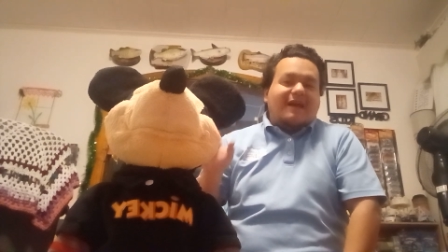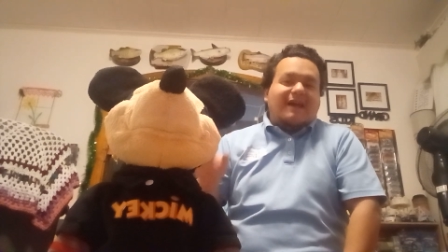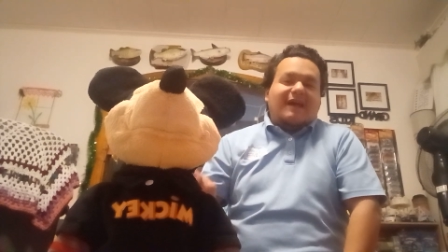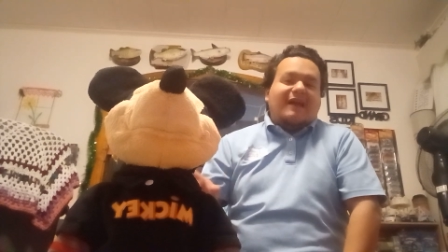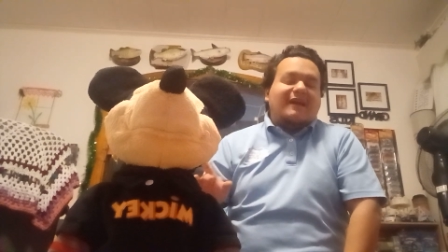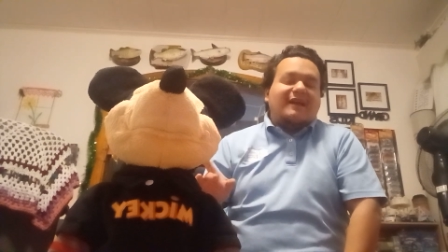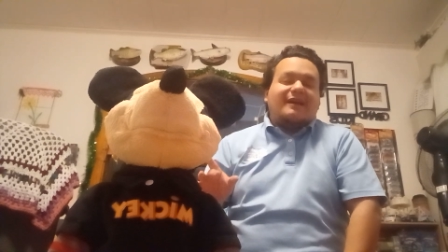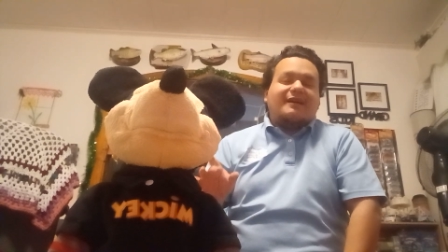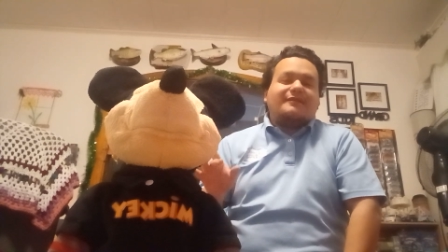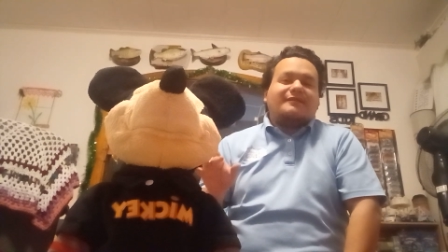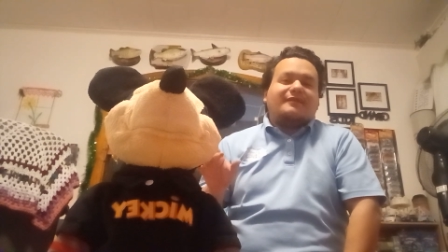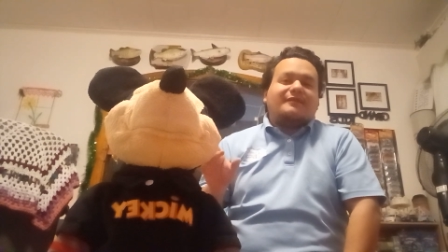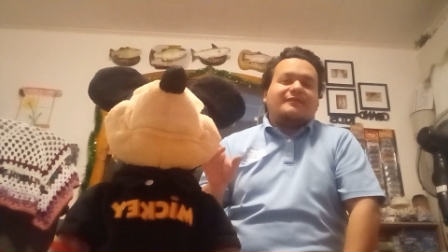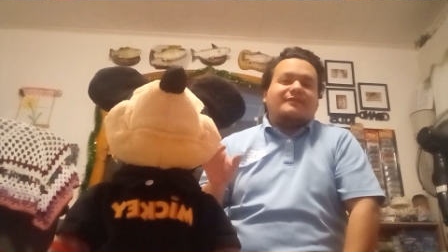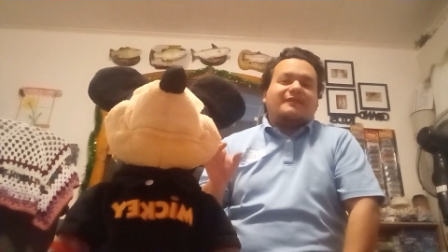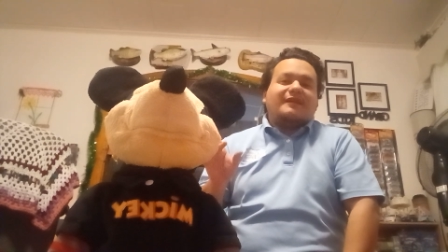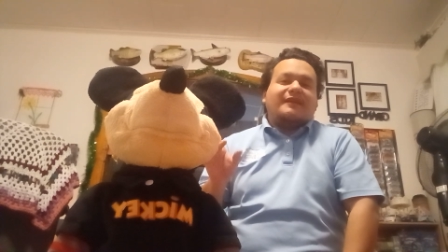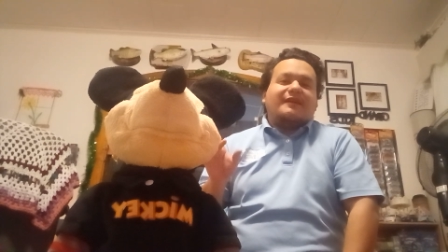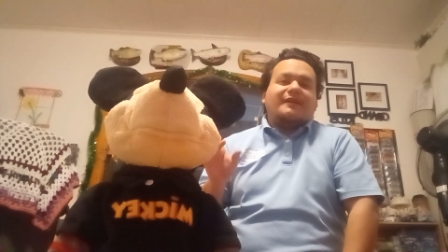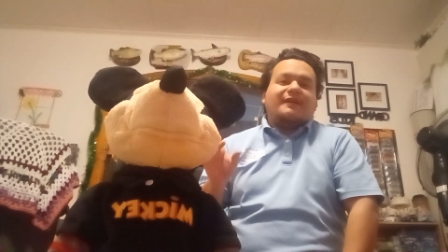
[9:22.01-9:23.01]
and
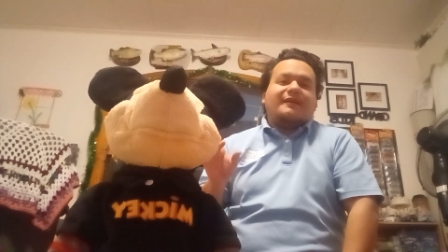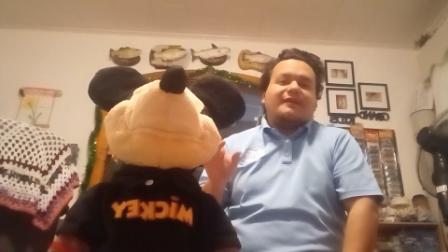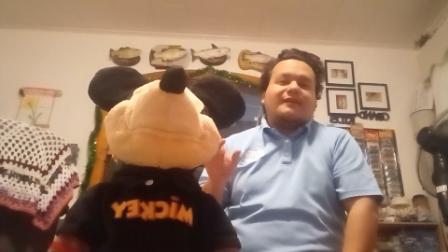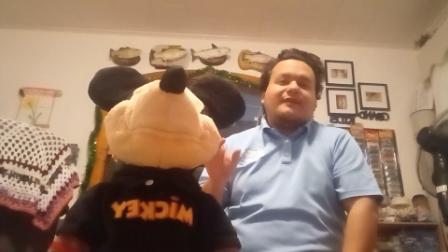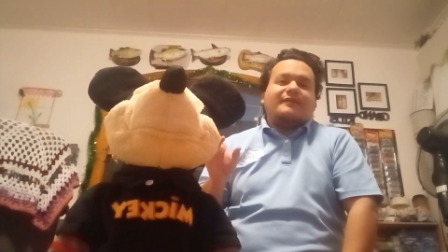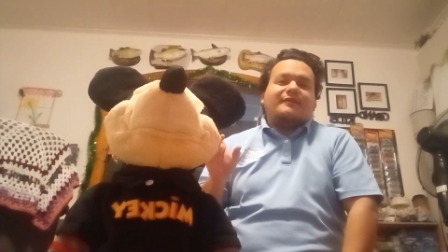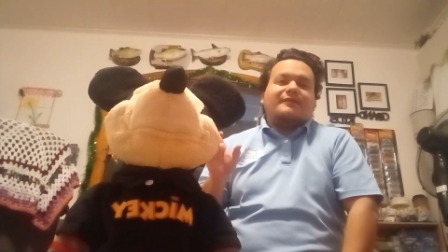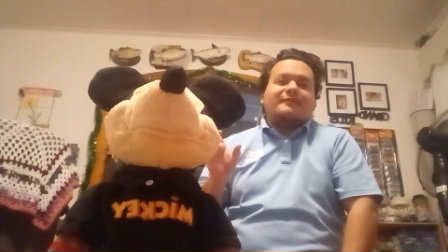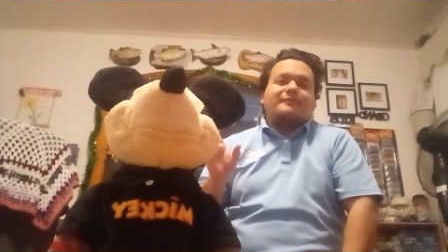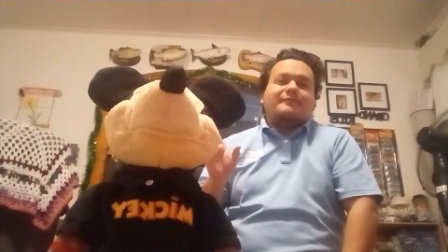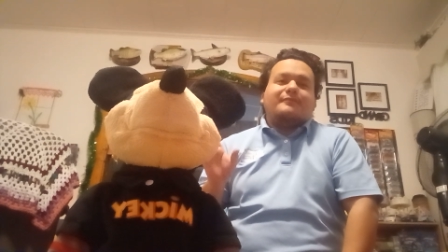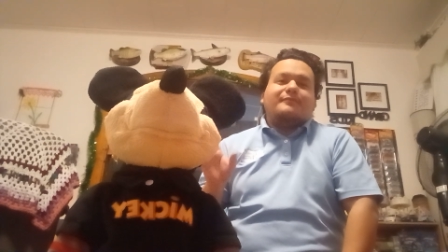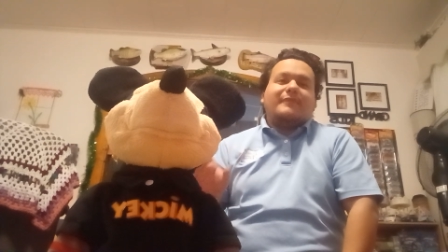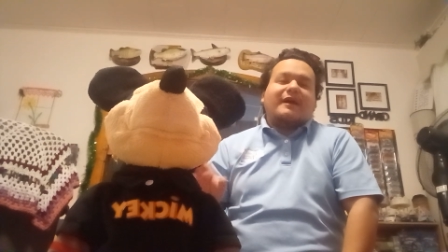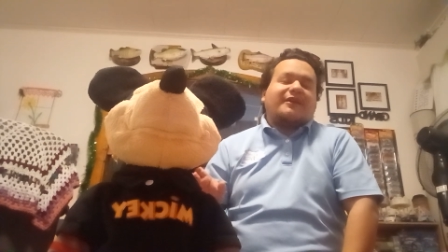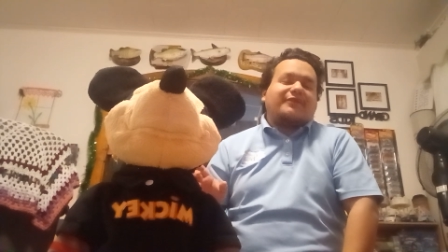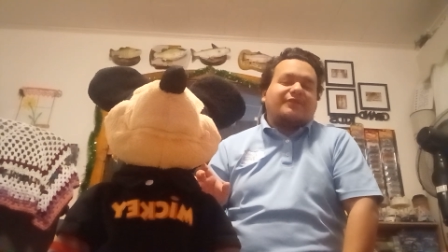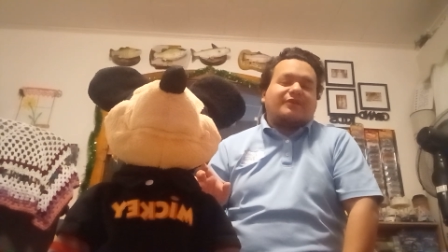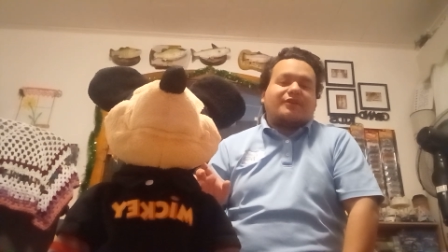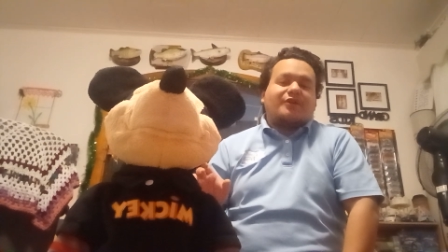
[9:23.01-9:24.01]
the
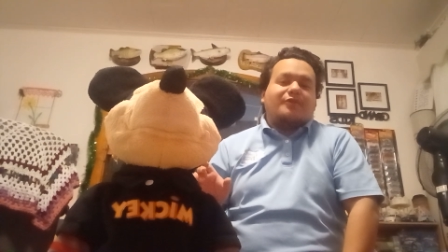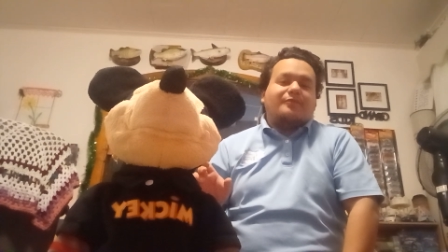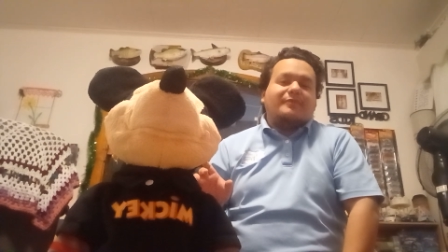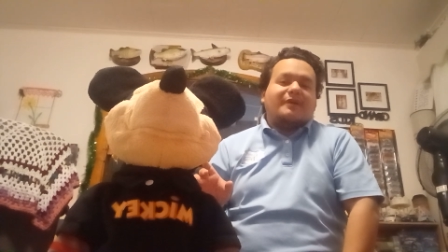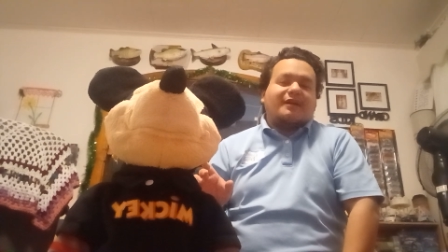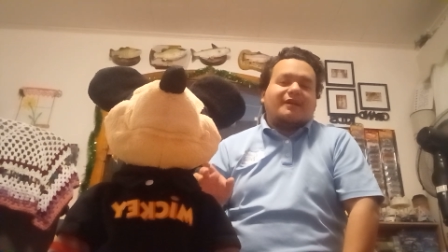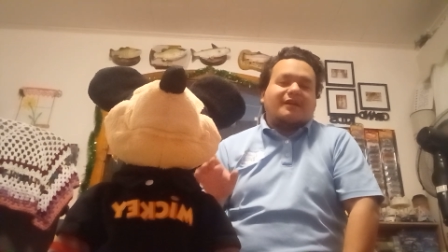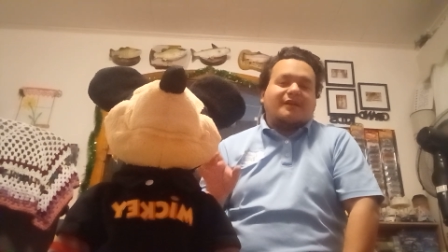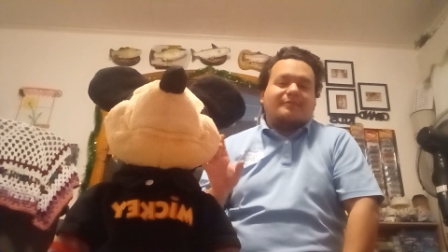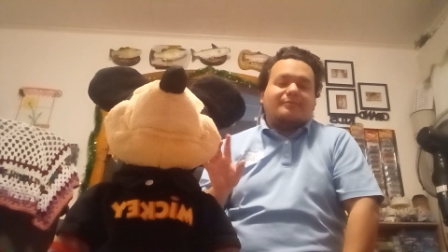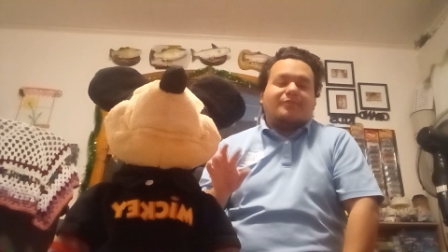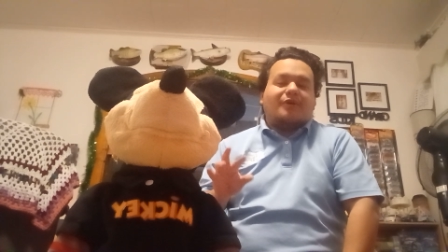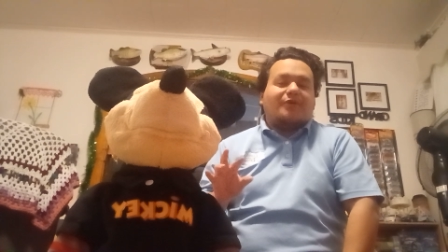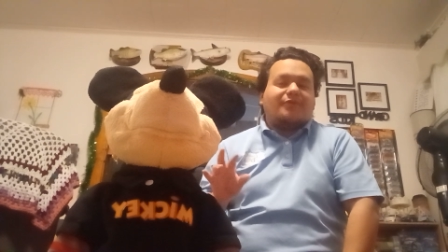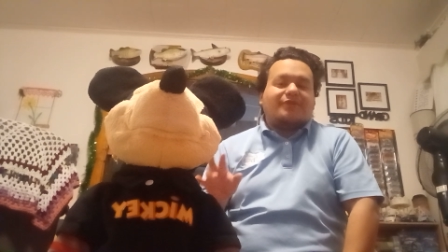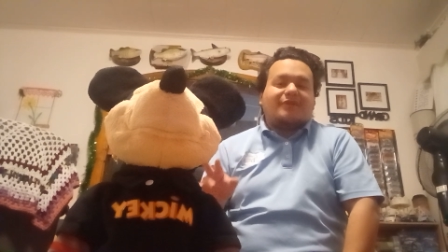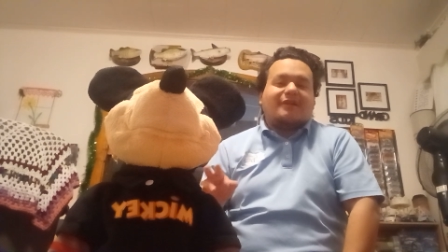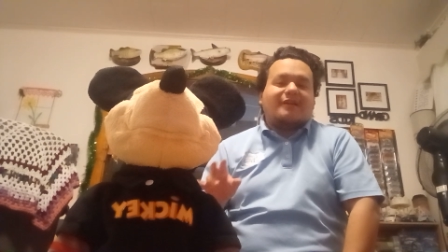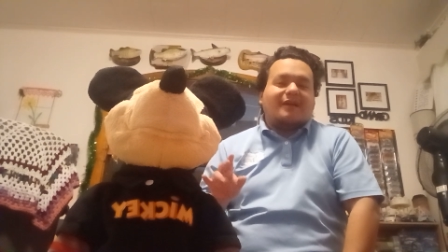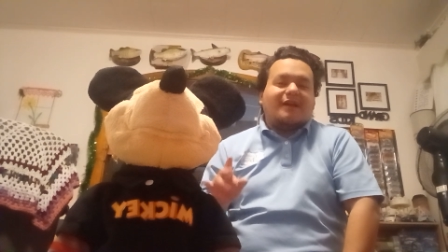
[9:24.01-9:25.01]
Mexico Mickey,
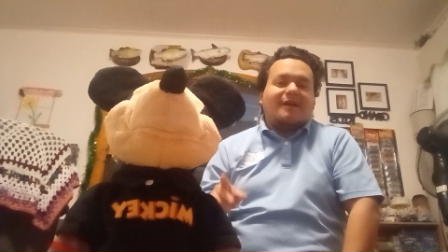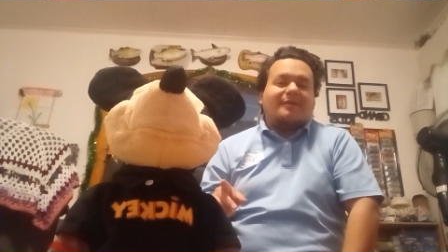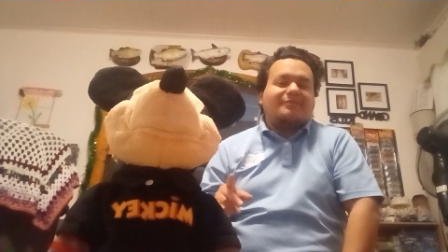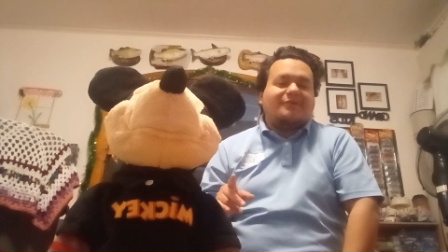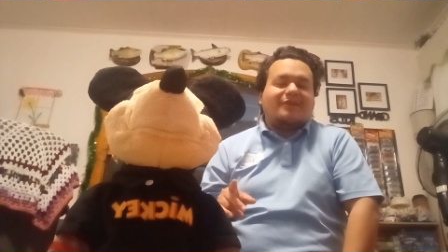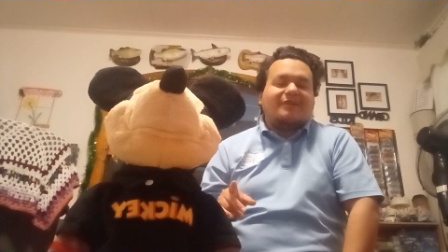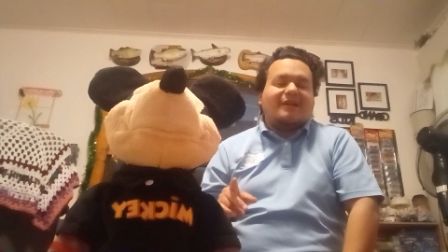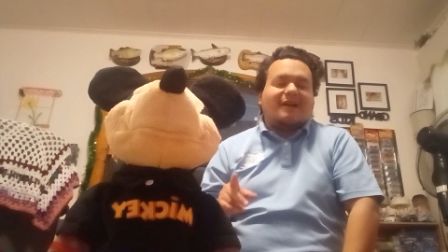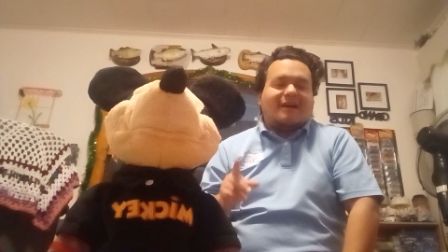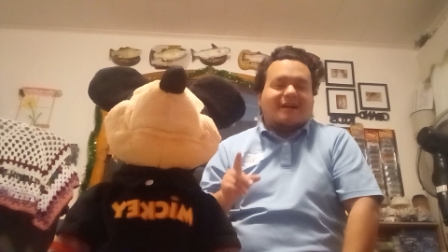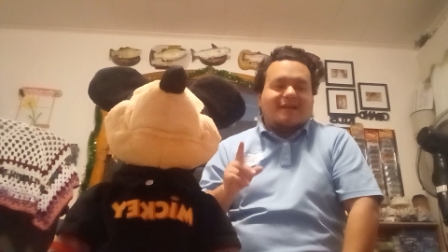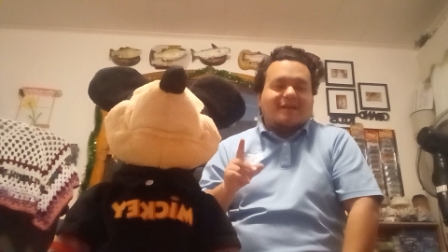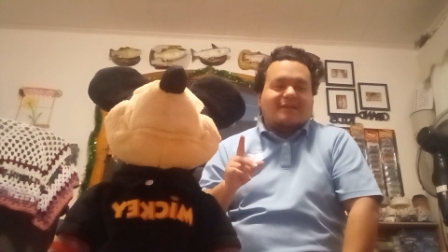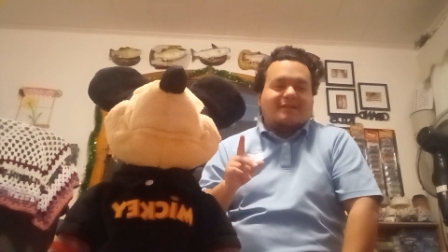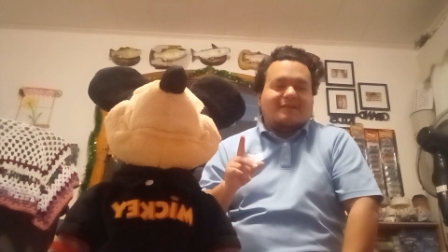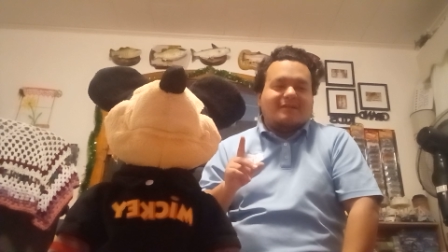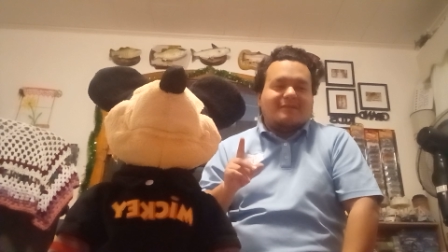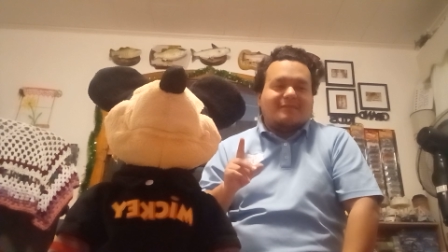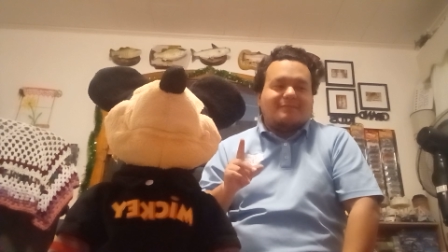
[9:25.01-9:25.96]
both MTI,